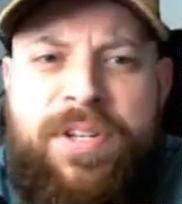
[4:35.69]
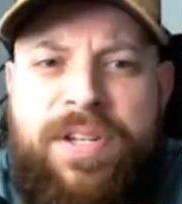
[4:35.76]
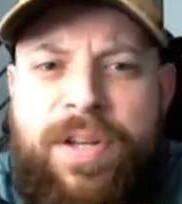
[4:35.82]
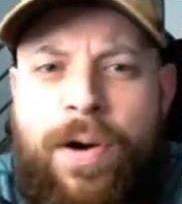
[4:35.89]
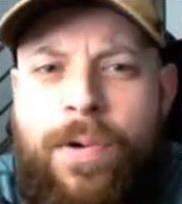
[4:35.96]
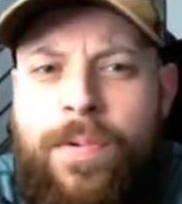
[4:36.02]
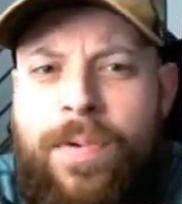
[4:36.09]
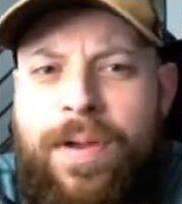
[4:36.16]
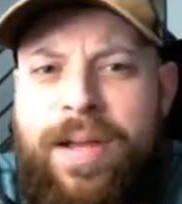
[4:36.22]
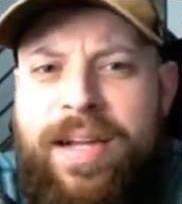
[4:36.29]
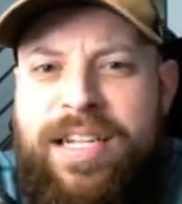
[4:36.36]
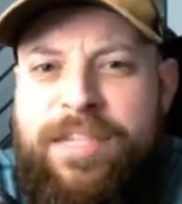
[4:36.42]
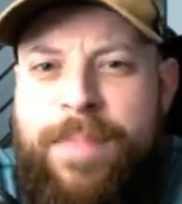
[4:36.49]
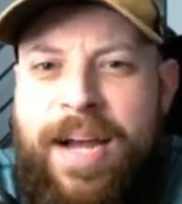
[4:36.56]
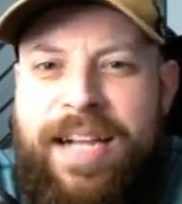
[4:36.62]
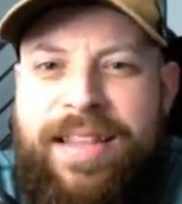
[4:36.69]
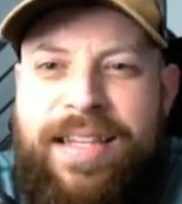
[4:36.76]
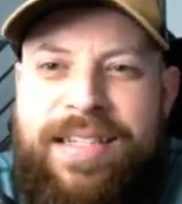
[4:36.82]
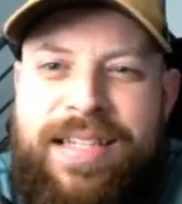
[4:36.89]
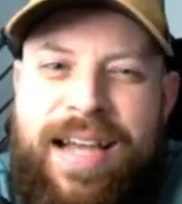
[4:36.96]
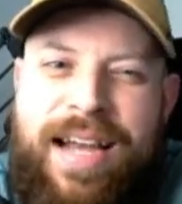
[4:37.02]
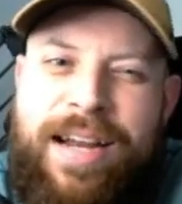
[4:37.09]
Don't expect
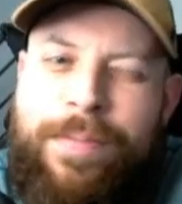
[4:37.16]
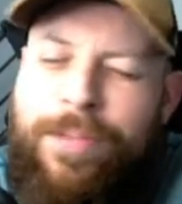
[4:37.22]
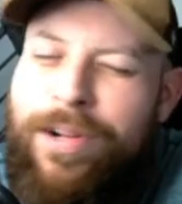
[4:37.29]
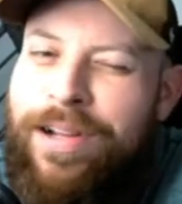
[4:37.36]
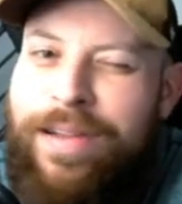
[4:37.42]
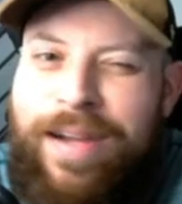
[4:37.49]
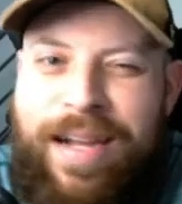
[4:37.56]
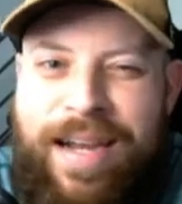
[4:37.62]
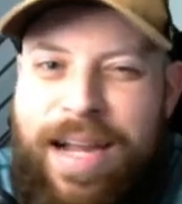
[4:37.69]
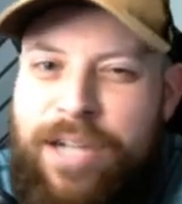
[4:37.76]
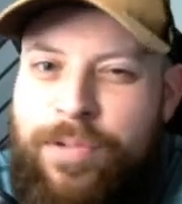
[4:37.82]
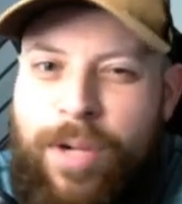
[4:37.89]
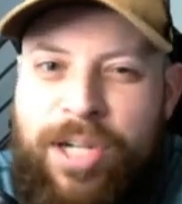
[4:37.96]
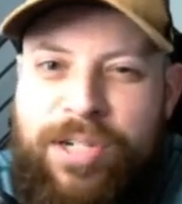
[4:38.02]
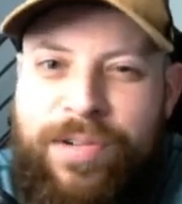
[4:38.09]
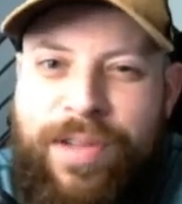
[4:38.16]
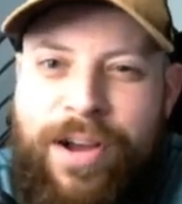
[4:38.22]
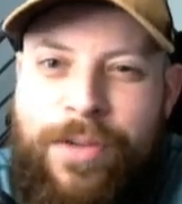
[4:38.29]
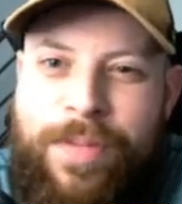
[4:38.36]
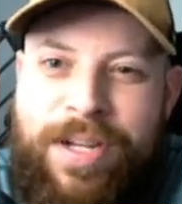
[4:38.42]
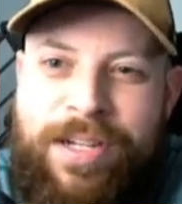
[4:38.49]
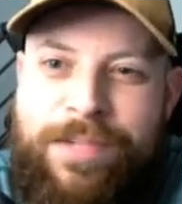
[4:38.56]
this to end up looking like an edge rusher
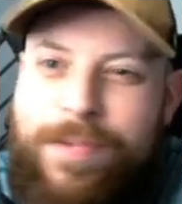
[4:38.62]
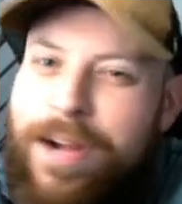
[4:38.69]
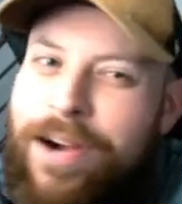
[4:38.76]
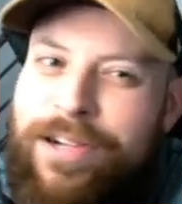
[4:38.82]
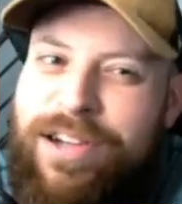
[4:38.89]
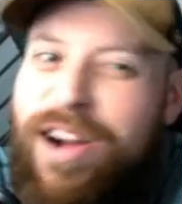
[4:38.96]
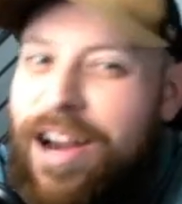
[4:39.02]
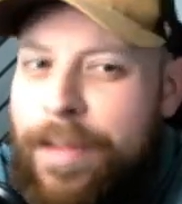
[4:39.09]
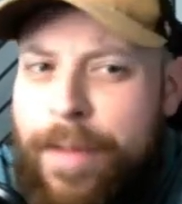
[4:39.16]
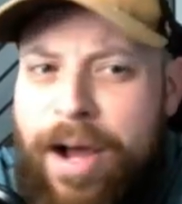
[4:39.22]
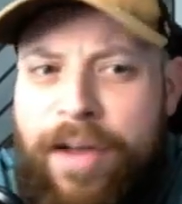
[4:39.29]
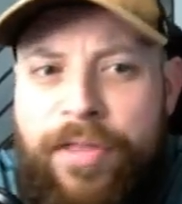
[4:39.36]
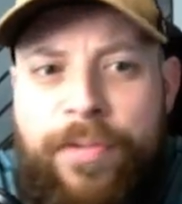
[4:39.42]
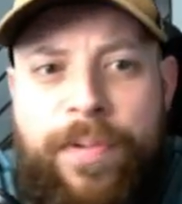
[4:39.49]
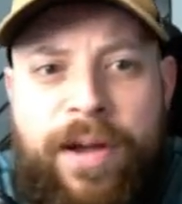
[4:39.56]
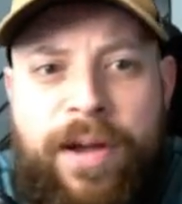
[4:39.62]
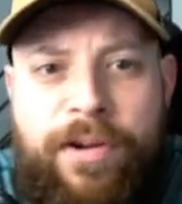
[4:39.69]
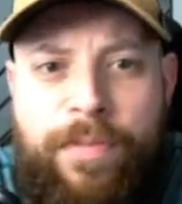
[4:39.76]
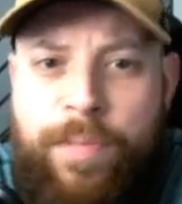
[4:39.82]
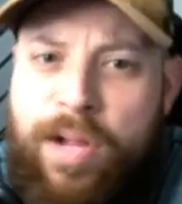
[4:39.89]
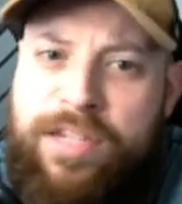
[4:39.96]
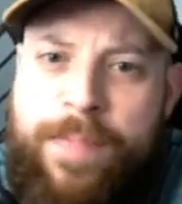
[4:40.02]
though, because we are talking about a
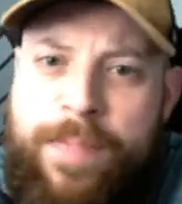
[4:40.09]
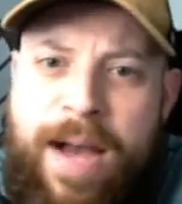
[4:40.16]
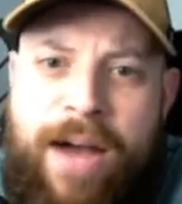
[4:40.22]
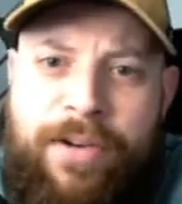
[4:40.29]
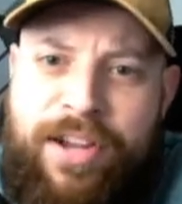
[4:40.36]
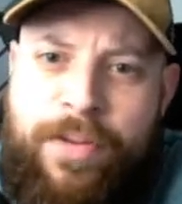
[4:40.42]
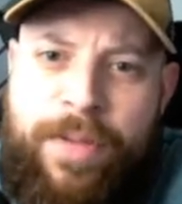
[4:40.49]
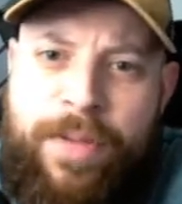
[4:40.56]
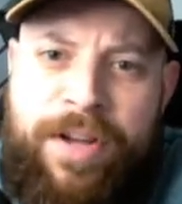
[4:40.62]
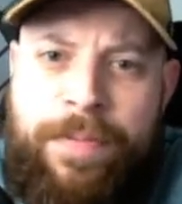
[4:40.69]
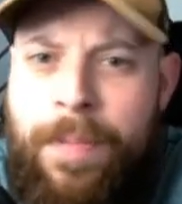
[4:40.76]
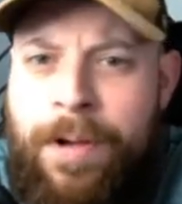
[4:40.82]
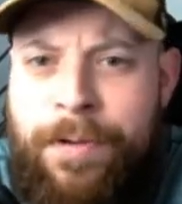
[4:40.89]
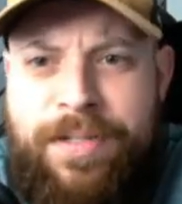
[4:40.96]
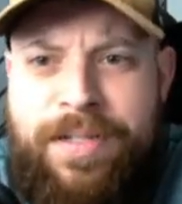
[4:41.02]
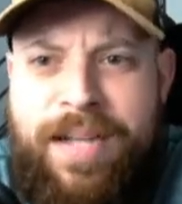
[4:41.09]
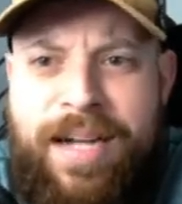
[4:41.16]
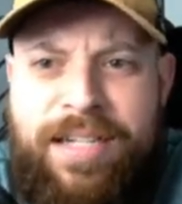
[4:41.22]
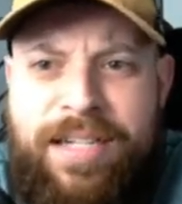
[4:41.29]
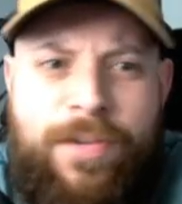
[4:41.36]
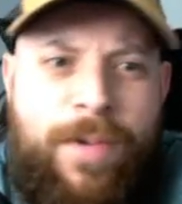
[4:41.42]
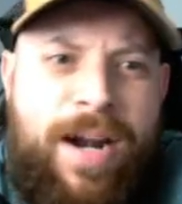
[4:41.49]
300+ pound human.
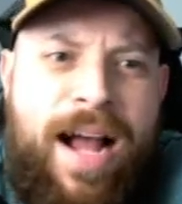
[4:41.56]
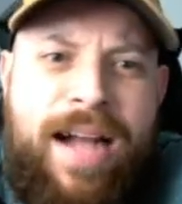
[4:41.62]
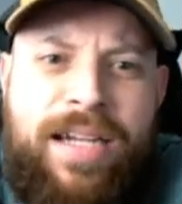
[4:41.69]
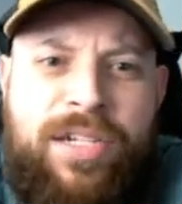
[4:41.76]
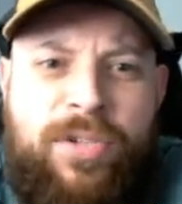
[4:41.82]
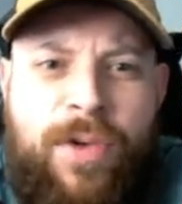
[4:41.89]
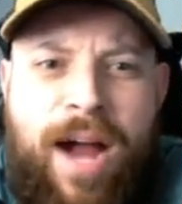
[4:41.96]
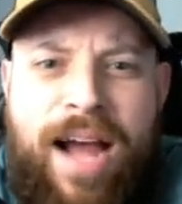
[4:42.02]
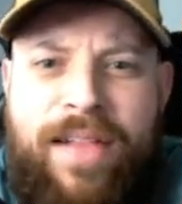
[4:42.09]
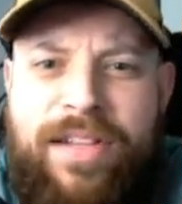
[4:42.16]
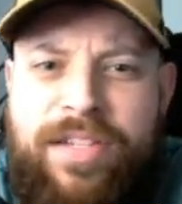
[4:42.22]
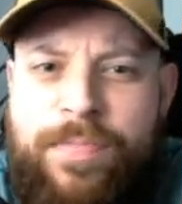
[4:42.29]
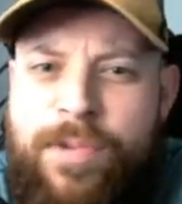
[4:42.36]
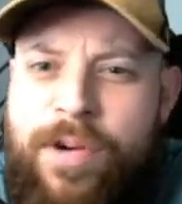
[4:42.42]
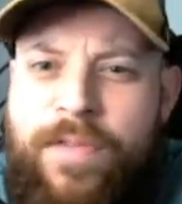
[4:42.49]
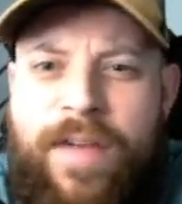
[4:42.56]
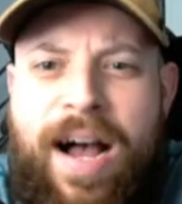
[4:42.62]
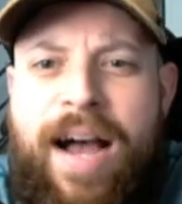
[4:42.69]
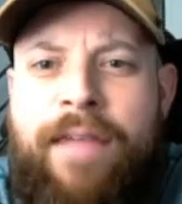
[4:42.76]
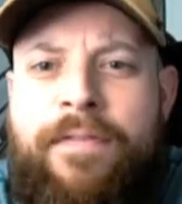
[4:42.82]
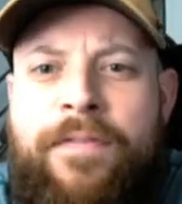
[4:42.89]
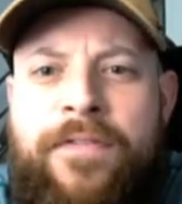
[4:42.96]
Dexter went on to try this move
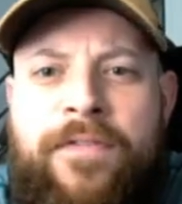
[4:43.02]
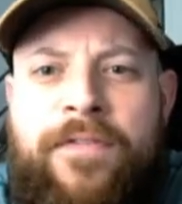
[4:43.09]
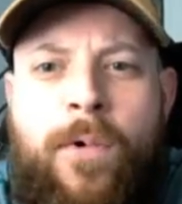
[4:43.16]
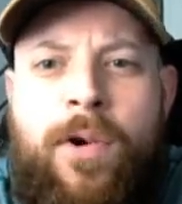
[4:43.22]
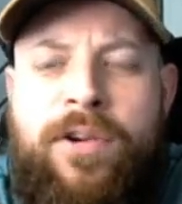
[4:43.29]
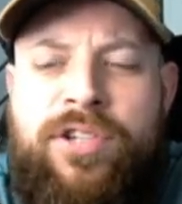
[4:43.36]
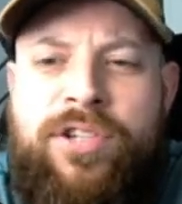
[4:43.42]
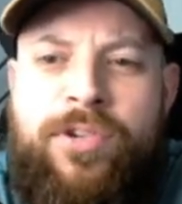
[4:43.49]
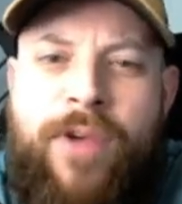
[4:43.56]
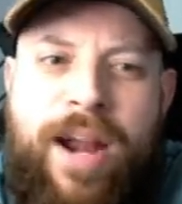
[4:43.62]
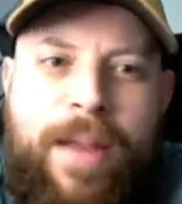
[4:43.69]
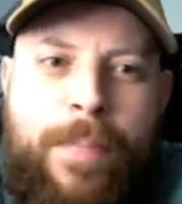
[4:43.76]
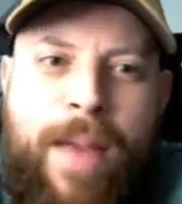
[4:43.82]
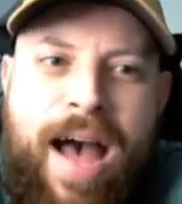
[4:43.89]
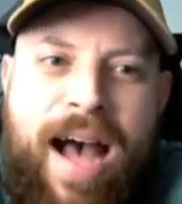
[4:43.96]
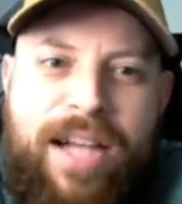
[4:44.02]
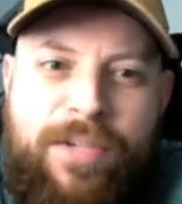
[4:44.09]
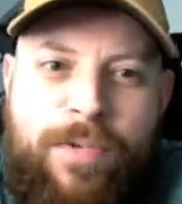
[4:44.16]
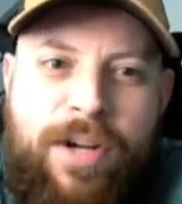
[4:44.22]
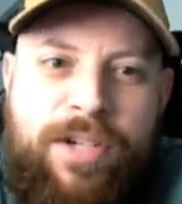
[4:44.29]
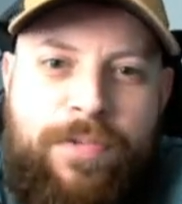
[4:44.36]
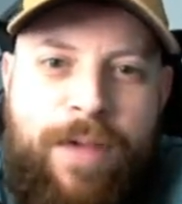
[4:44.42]
on 4 straight pass
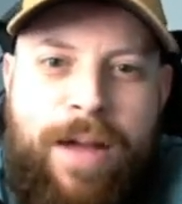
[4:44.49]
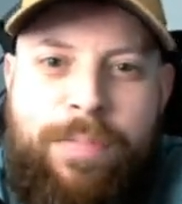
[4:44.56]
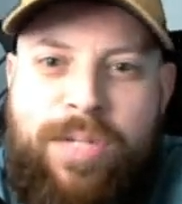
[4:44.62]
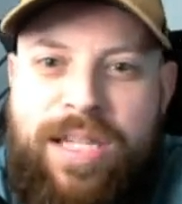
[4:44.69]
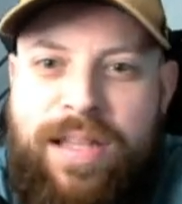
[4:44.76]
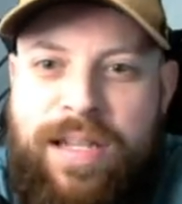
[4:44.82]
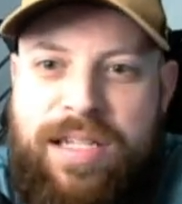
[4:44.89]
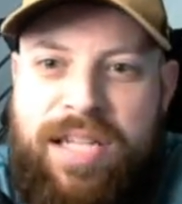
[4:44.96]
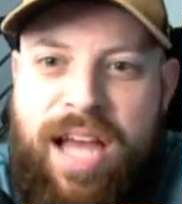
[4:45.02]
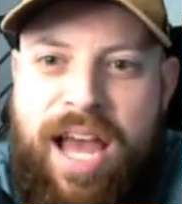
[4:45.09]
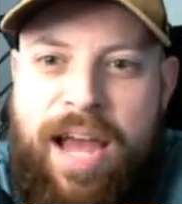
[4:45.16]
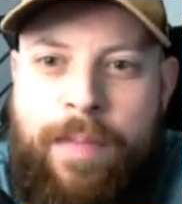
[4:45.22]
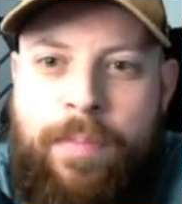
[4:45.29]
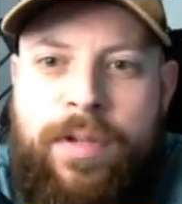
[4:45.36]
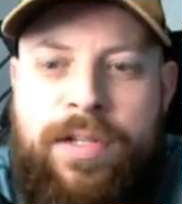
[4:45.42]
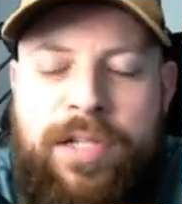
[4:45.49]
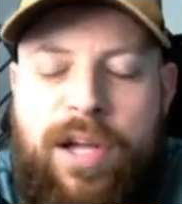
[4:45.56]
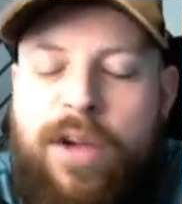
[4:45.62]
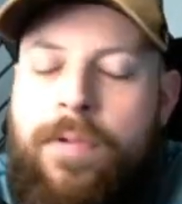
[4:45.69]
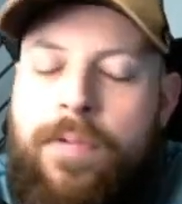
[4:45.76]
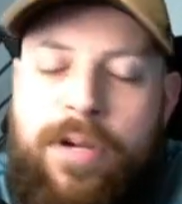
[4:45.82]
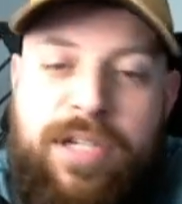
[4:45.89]
rush reps in this game,
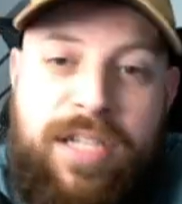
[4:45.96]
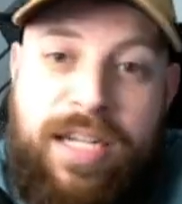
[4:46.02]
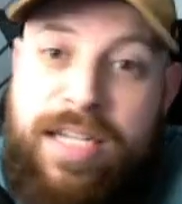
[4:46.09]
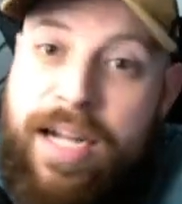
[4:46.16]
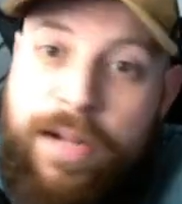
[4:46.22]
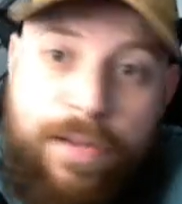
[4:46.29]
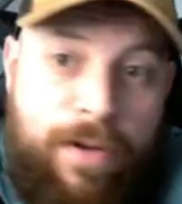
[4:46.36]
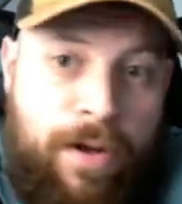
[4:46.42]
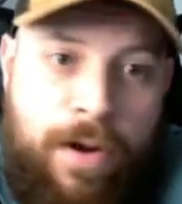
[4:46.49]
so we're just going to take a look at